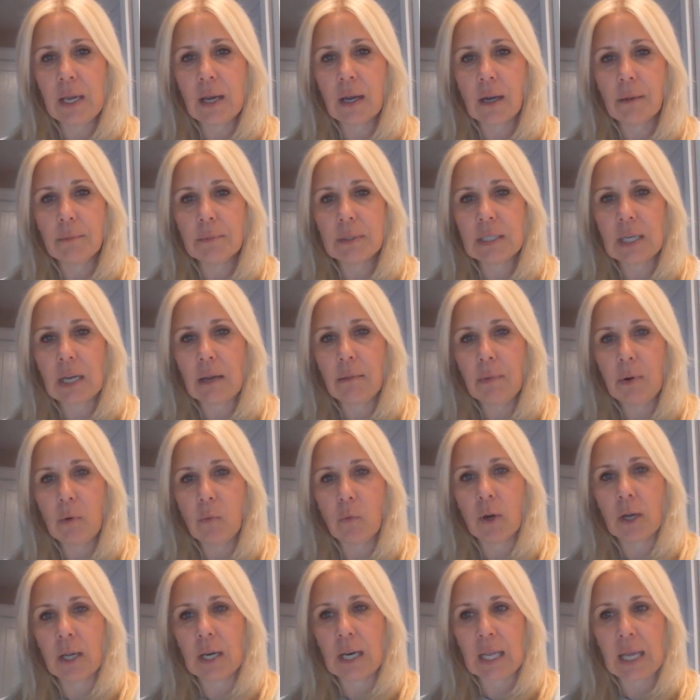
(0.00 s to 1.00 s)
income statement.
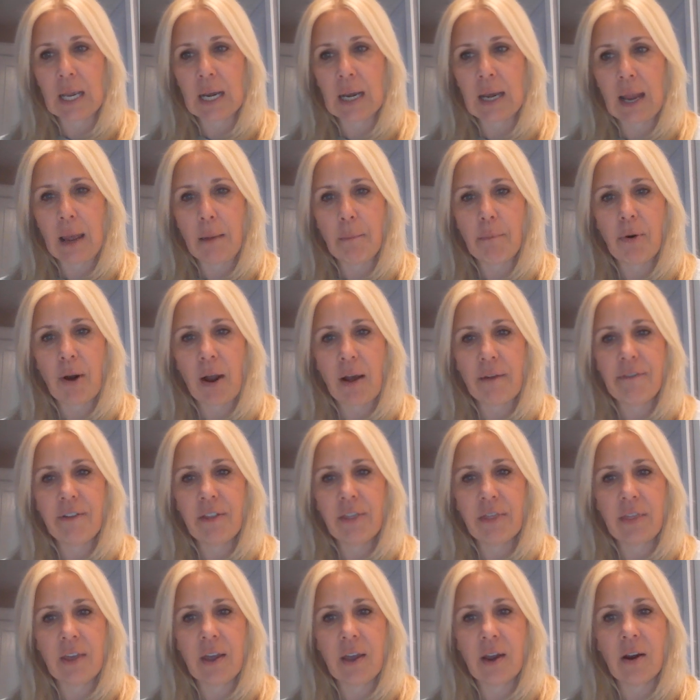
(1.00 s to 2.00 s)
We're going to get net
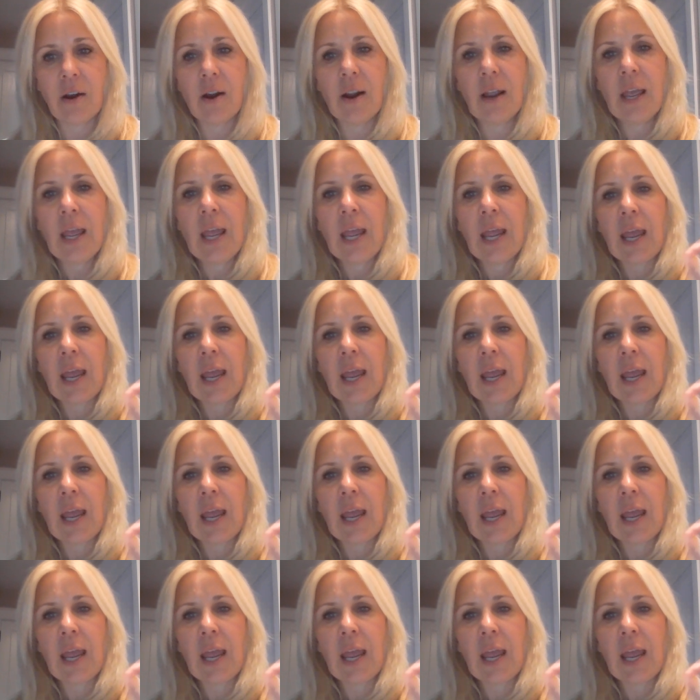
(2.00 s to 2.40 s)
profit there.